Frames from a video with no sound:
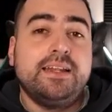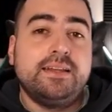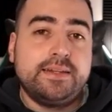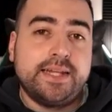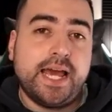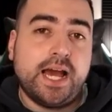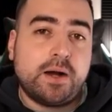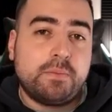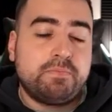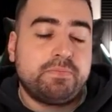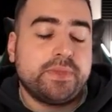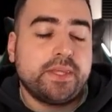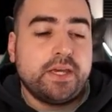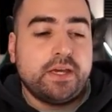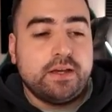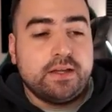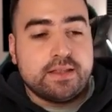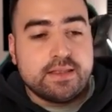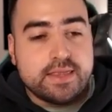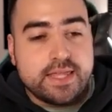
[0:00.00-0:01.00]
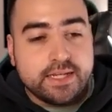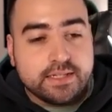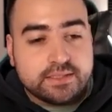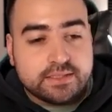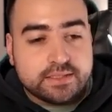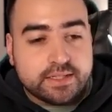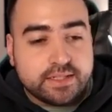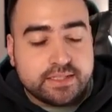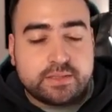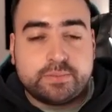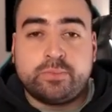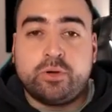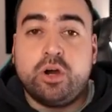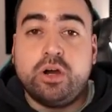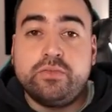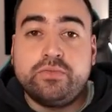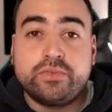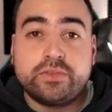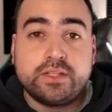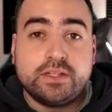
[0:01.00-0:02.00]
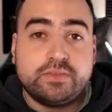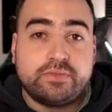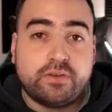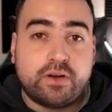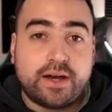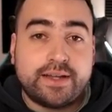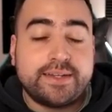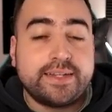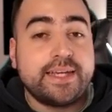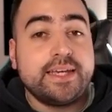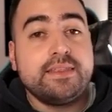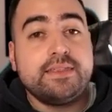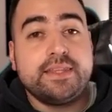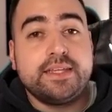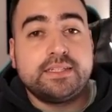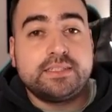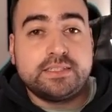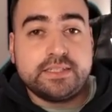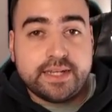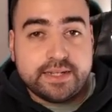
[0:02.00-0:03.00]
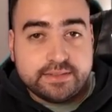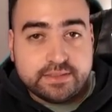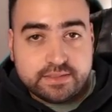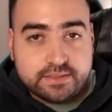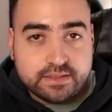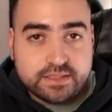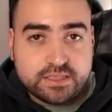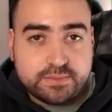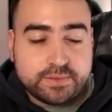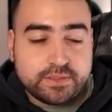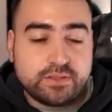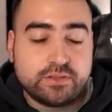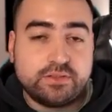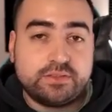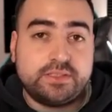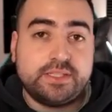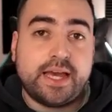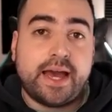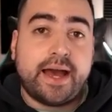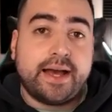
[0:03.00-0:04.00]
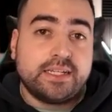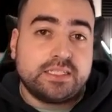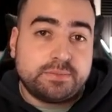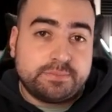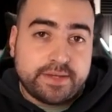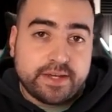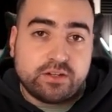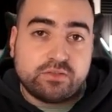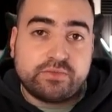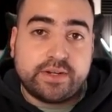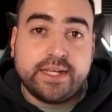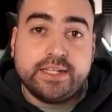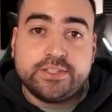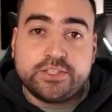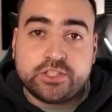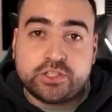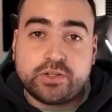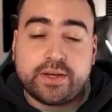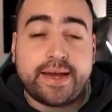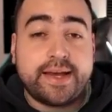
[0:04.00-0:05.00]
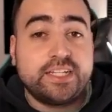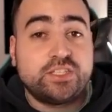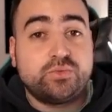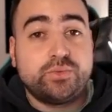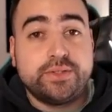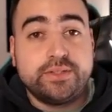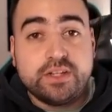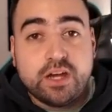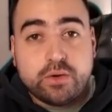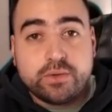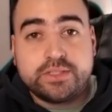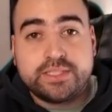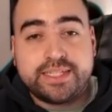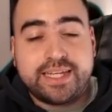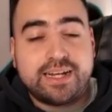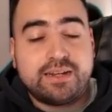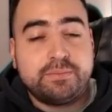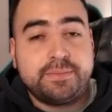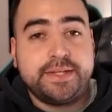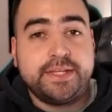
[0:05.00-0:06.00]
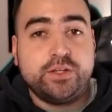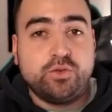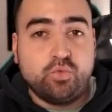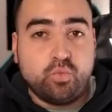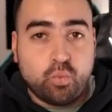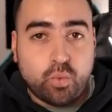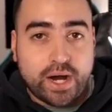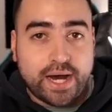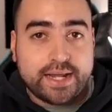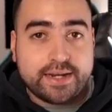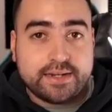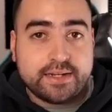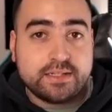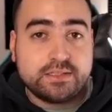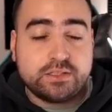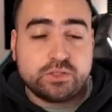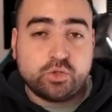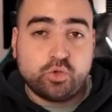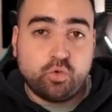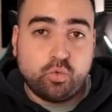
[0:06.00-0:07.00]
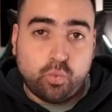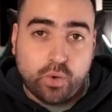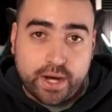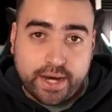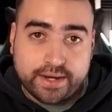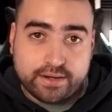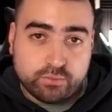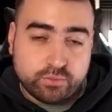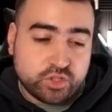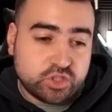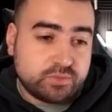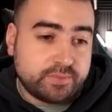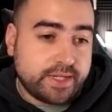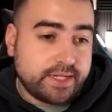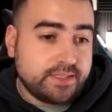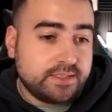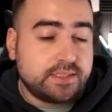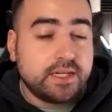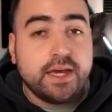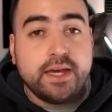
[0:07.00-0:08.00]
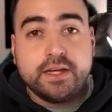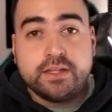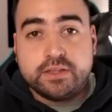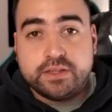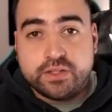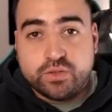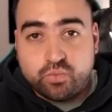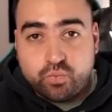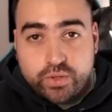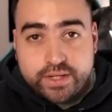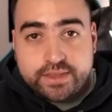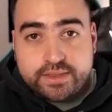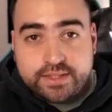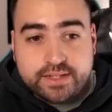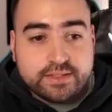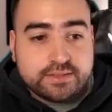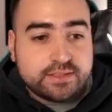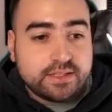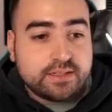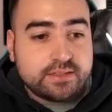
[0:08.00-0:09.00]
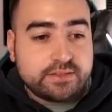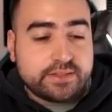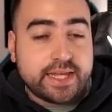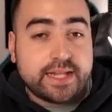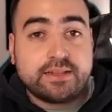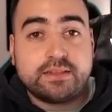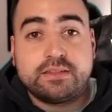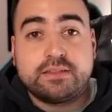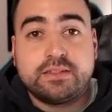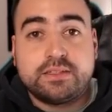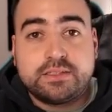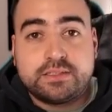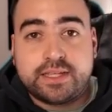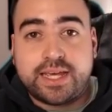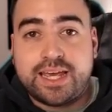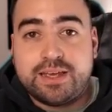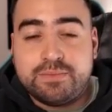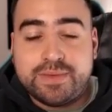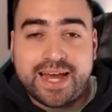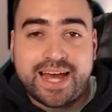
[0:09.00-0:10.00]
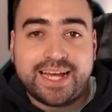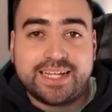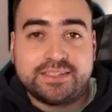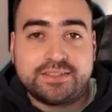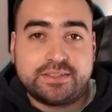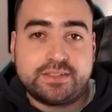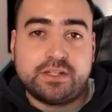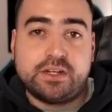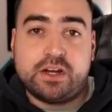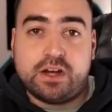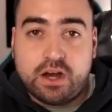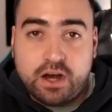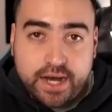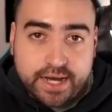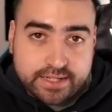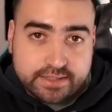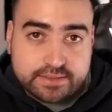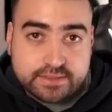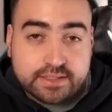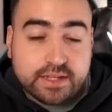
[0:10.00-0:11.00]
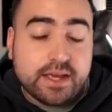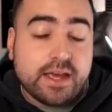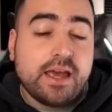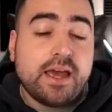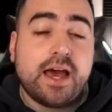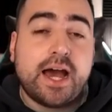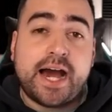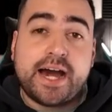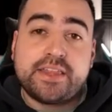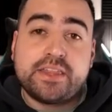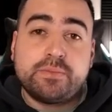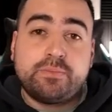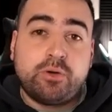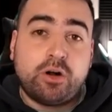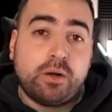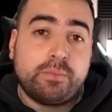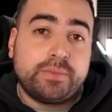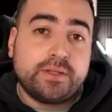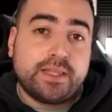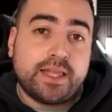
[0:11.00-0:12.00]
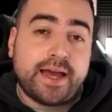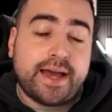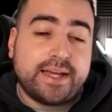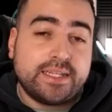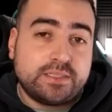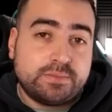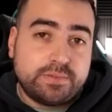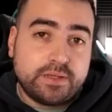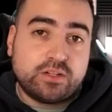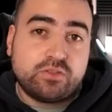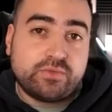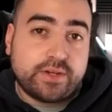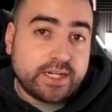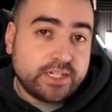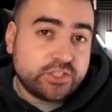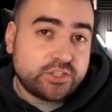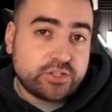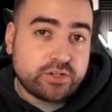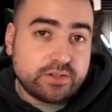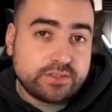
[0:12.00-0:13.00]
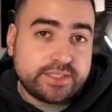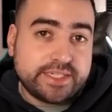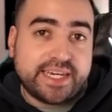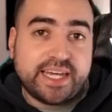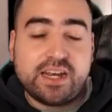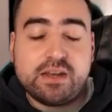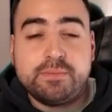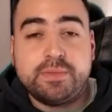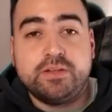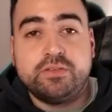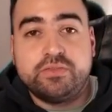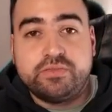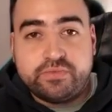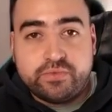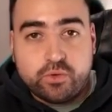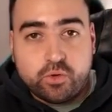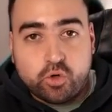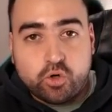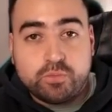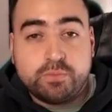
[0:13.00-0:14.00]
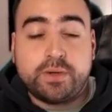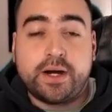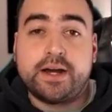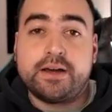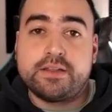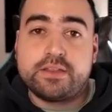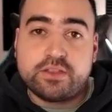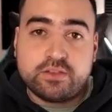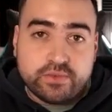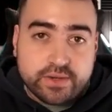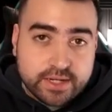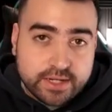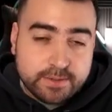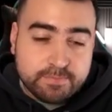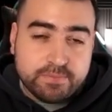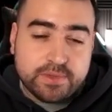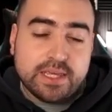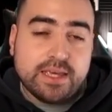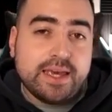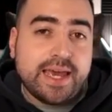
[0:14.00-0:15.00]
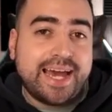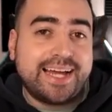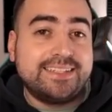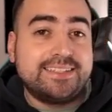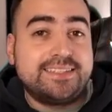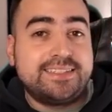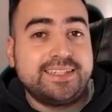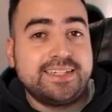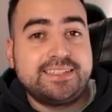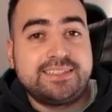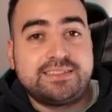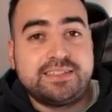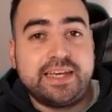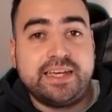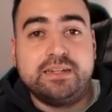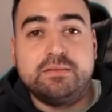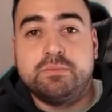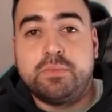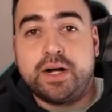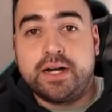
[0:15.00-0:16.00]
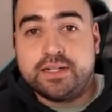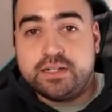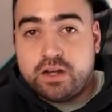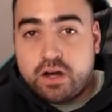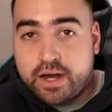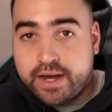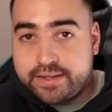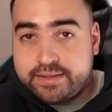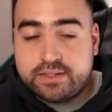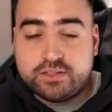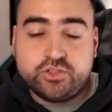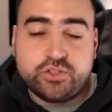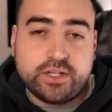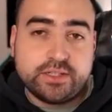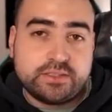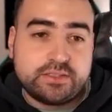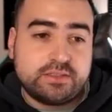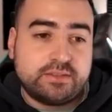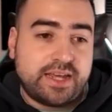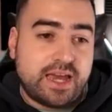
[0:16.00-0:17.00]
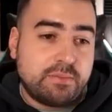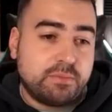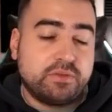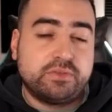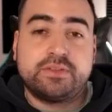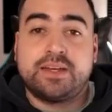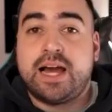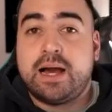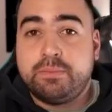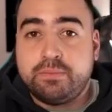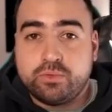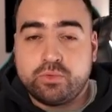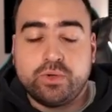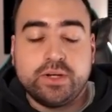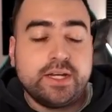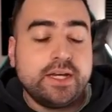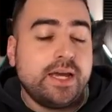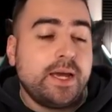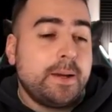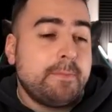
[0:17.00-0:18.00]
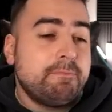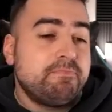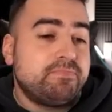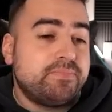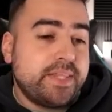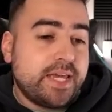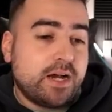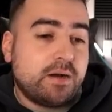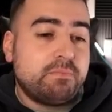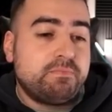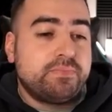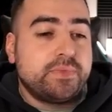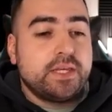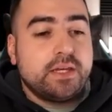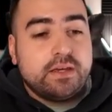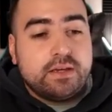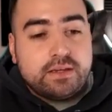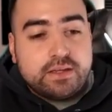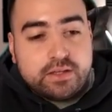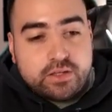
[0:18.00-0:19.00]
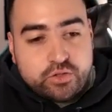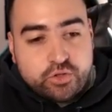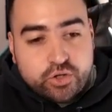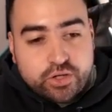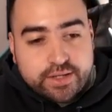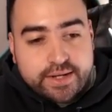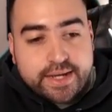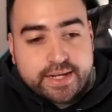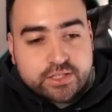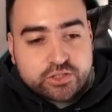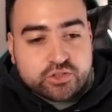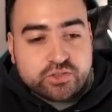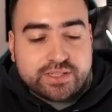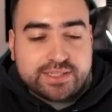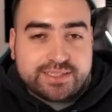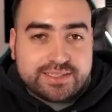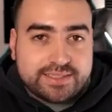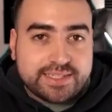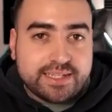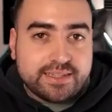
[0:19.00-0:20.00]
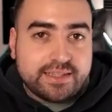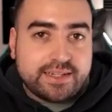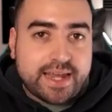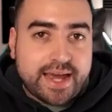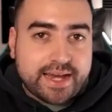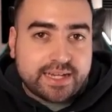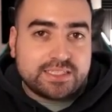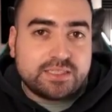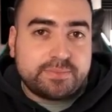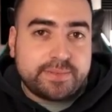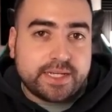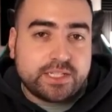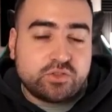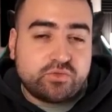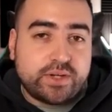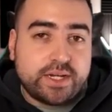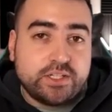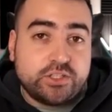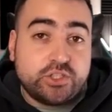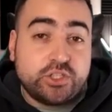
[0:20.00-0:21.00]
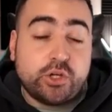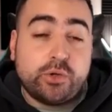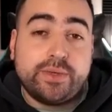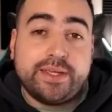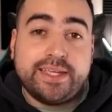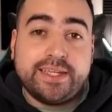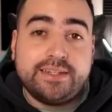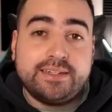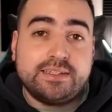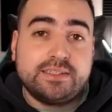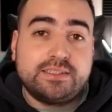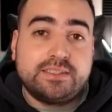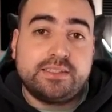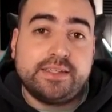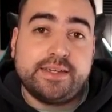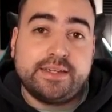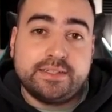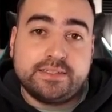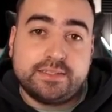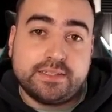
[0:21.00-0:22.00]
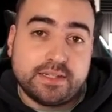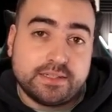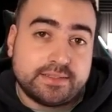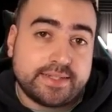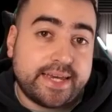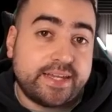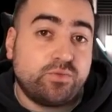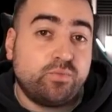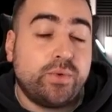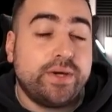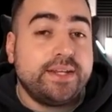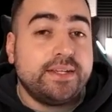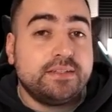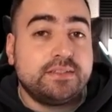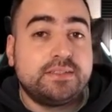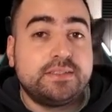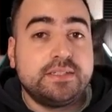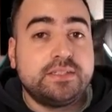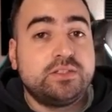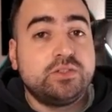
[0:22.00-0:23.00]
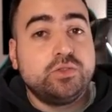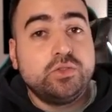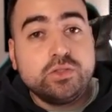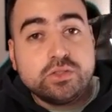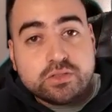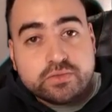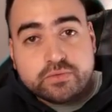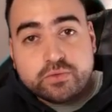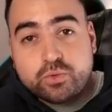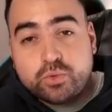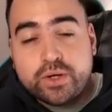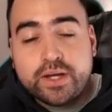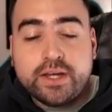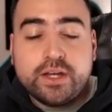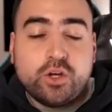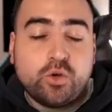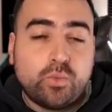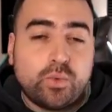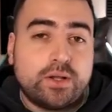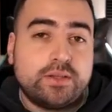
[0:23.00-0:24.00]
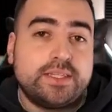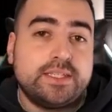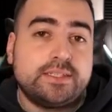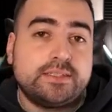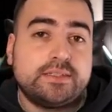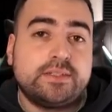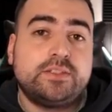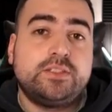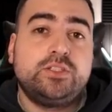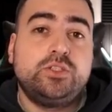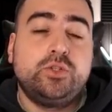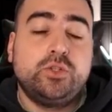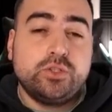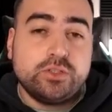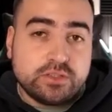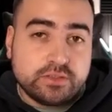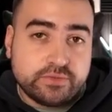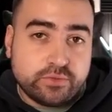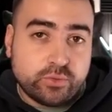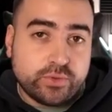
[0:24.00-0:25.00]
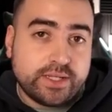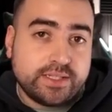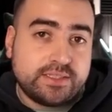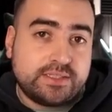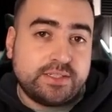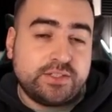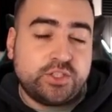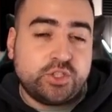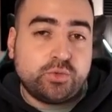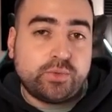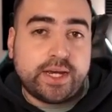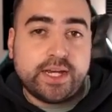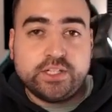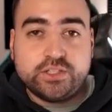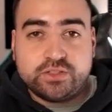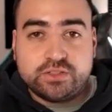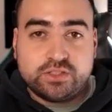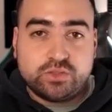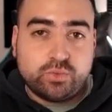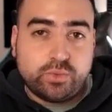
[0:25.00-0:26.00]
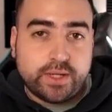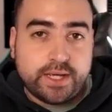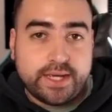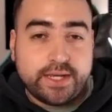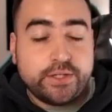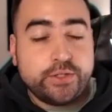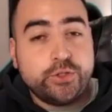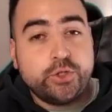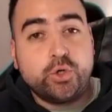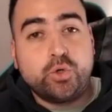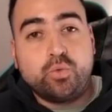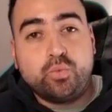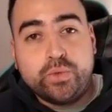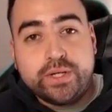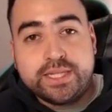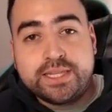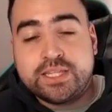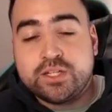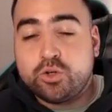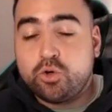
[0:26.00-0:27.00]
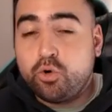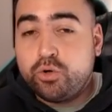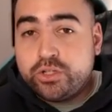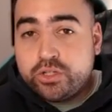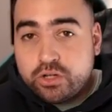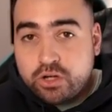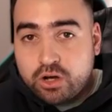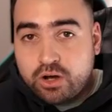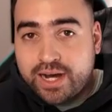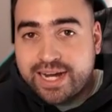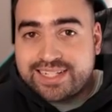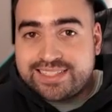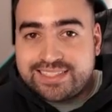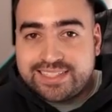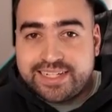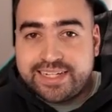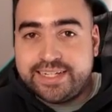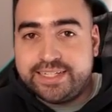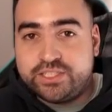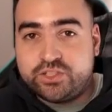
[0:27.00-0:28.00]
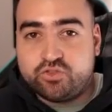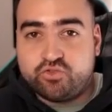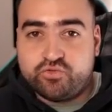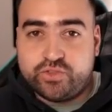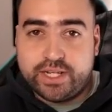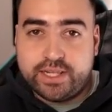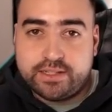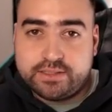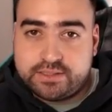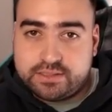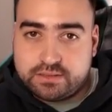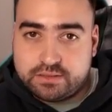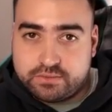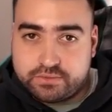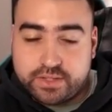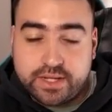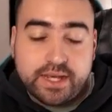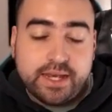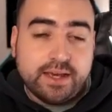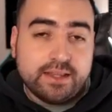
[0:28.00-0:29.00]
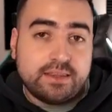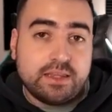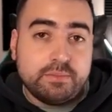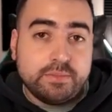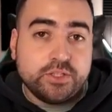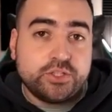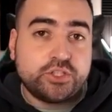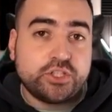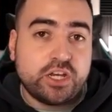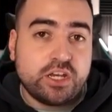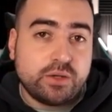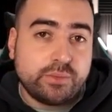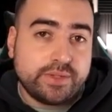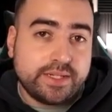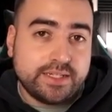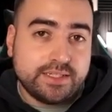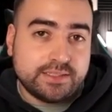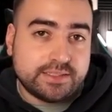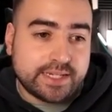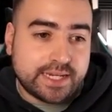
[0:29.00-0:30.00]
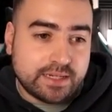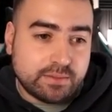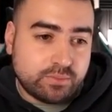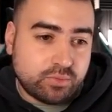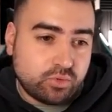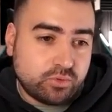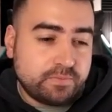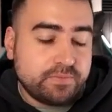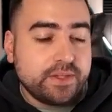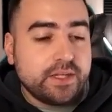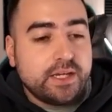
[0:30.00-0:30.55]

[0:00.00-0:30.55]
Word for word: Now, this is perfectly fine in this instance because the aspect ratio, as we know, is going to be 1 to 1, which means the width is exactly the same as the height. Other popular aspect ratios are going to be 4 by 3 and 16 by 9, just to name a couple. Now, you can actually set an aspect ratio in CSS. And when is this useful? Well, this is useful in situations where your width or your height is relative. Let me show you an example.